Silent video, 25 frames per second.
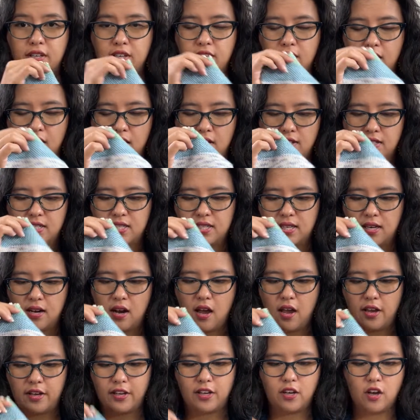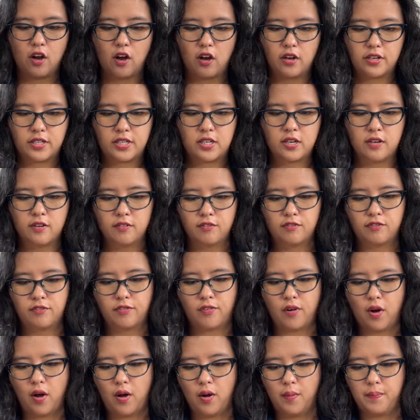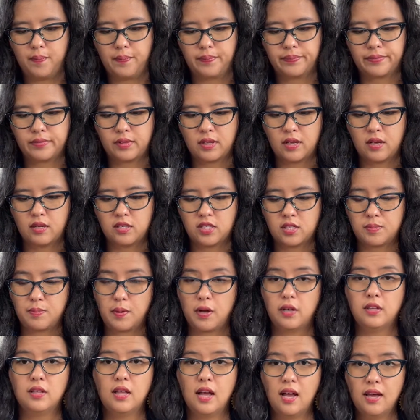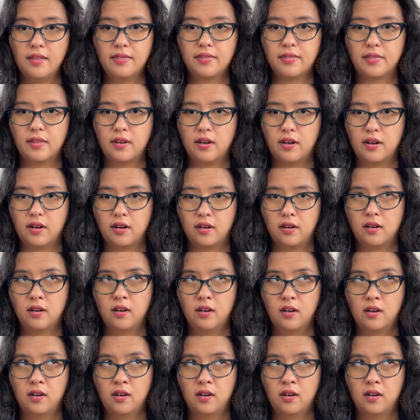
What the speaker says: yarns that I got from Spotlight. They're